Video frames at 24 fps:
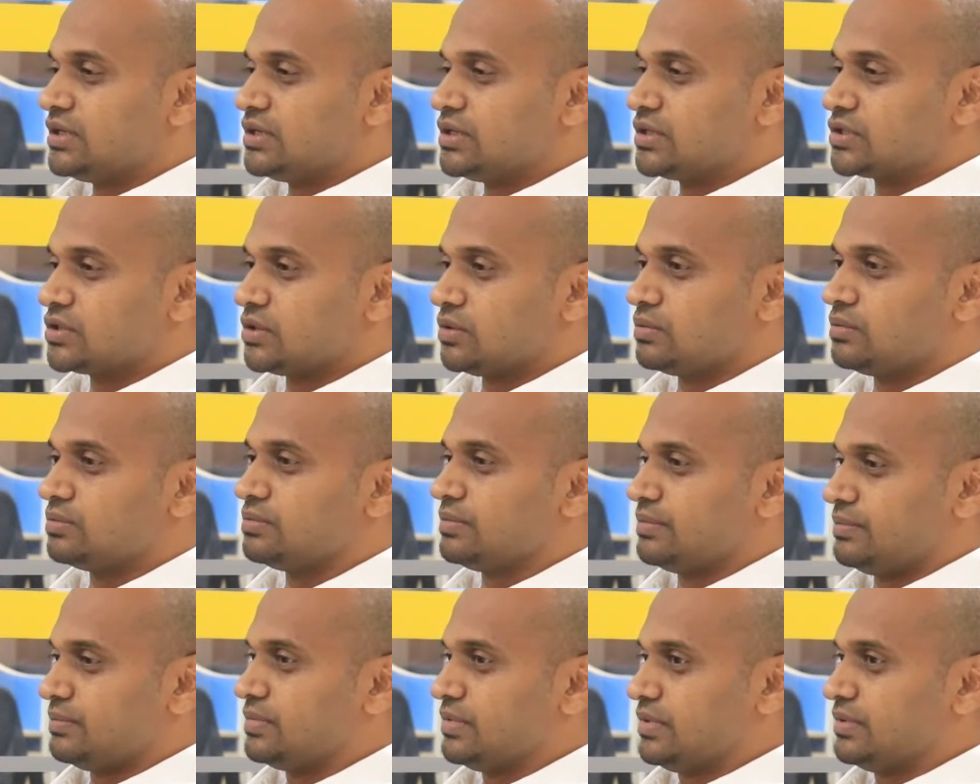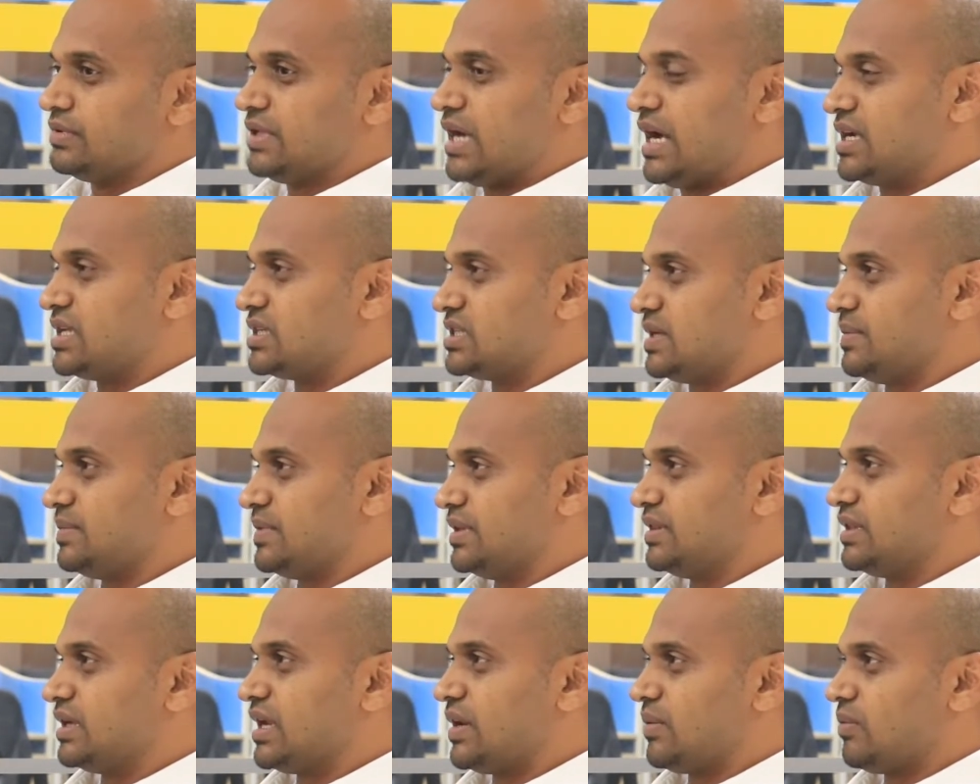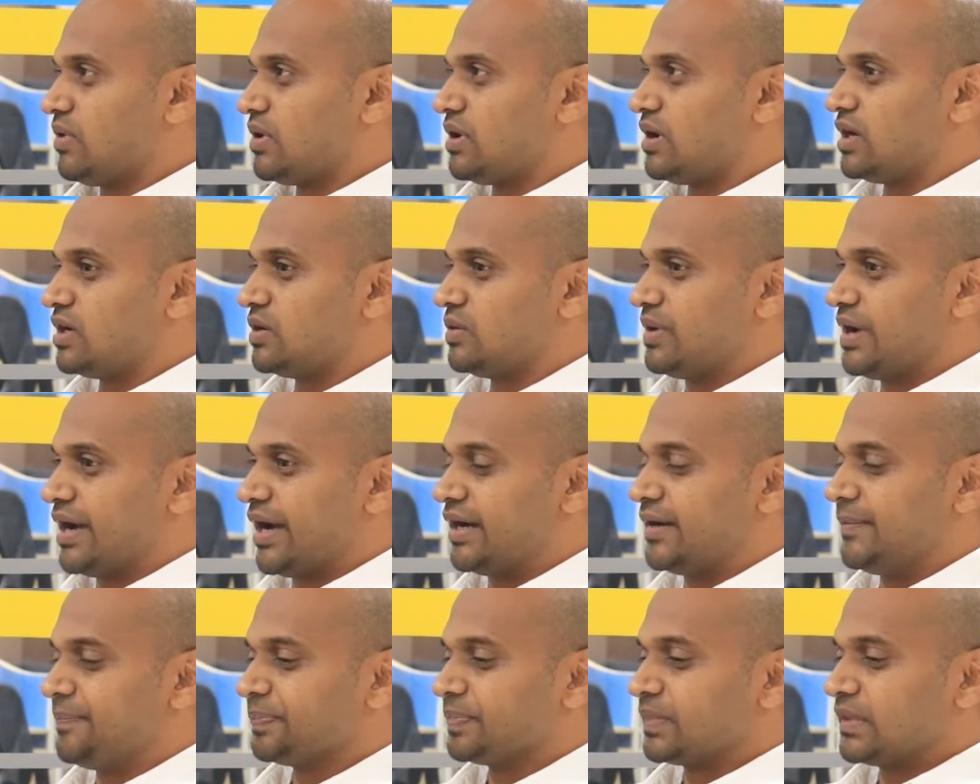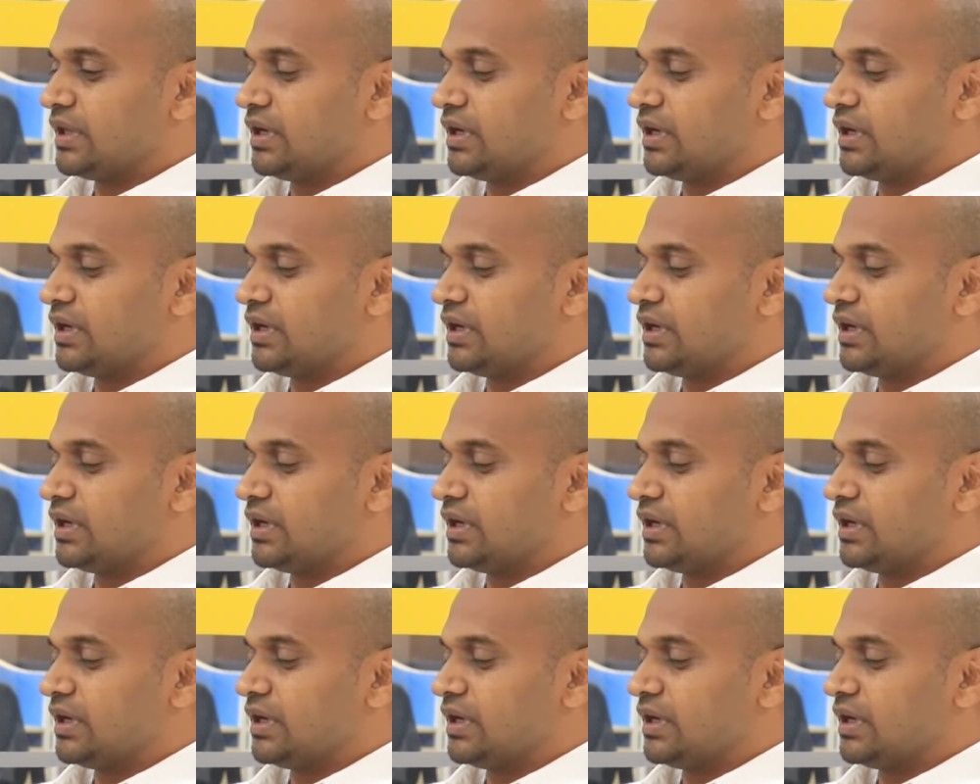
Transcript: So that is something that I wanted to add.